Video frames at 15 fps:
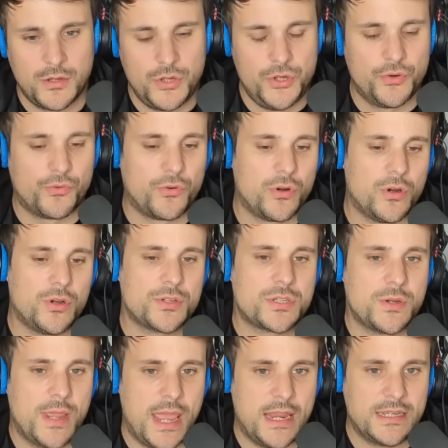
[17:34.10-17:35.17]
you're
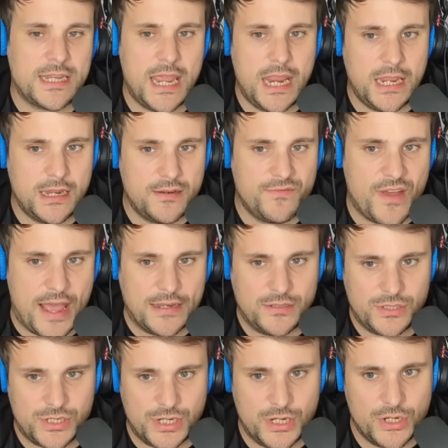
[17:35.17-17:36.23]
also taking
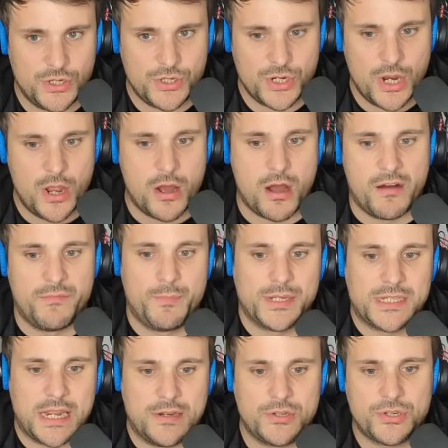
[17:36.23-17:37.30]
advantage of
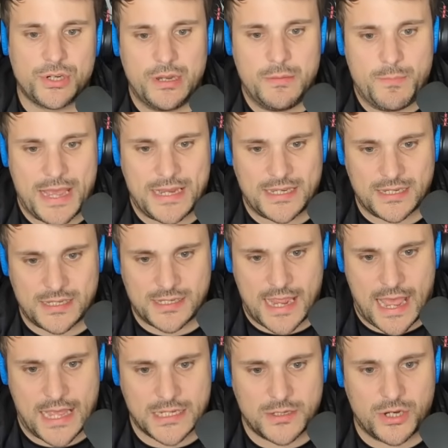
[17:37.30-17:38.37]
potentially better
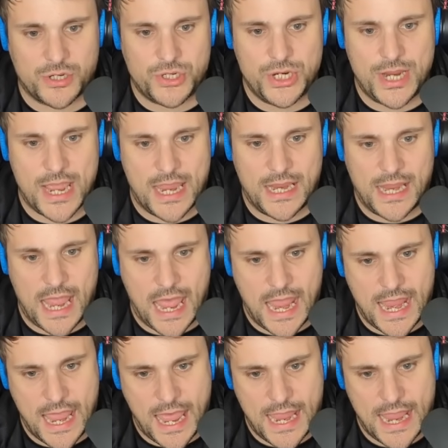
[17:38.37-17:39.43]
stats because you're getting
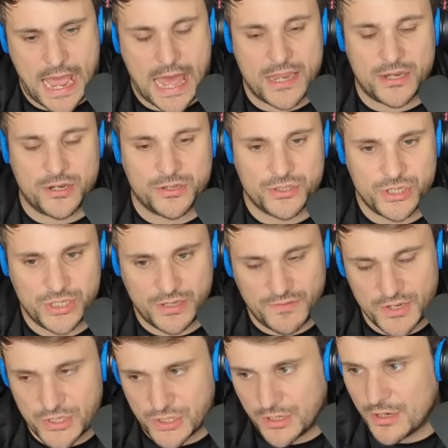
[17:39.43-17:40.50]
AA added onto your
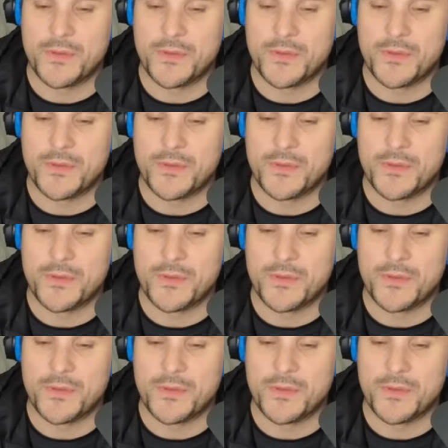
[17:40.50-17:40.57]
division.